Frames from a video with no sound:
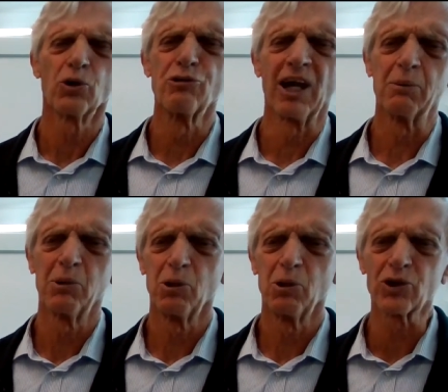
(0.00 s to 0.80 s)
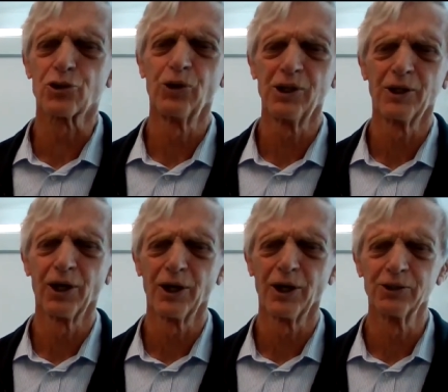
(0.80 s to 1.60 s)
What's your family? What school do
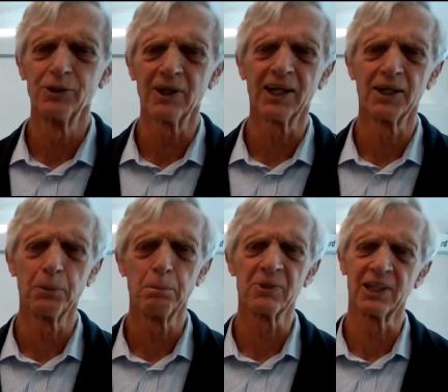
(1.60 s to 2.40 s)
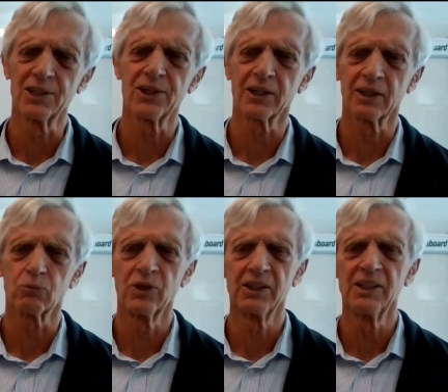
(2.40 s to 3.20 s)
you go to? Um, things like
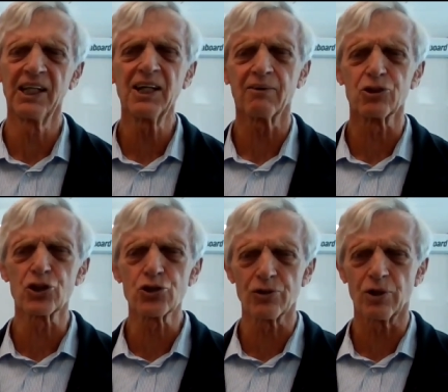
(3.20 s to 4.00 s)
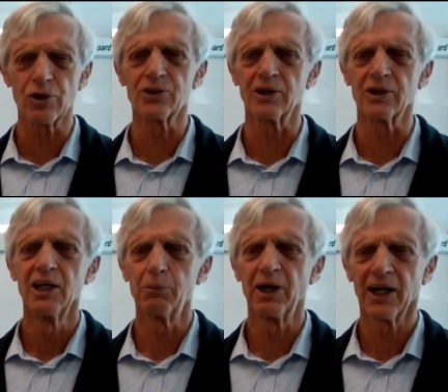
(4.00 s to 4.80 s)
that. We need to have a structure
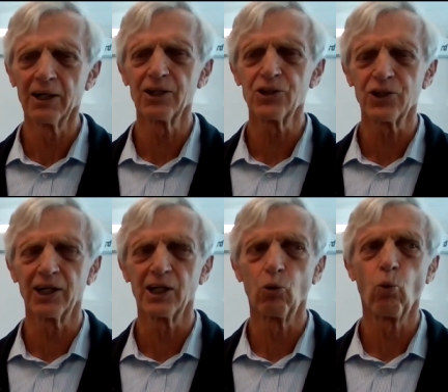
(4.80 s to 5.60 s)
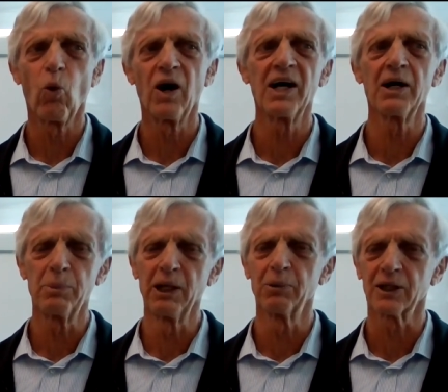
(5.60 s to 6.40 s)
about understanding
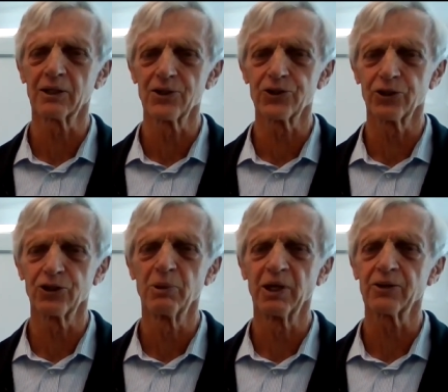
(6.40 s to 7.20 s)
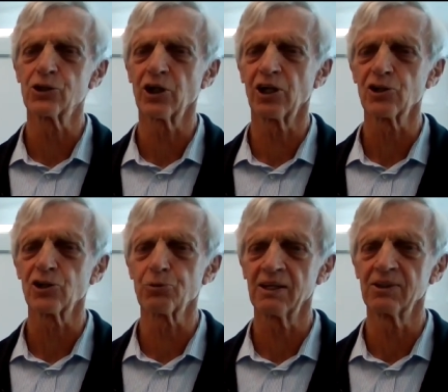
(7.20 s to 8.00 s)
why people are concerned about the
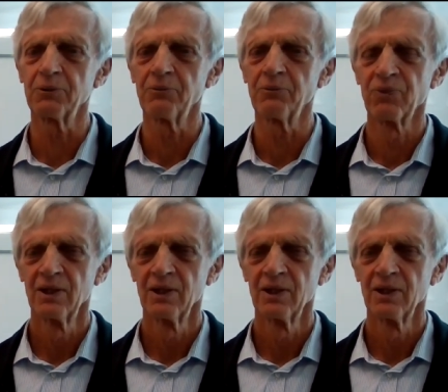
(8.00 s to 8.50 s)
child's behavior.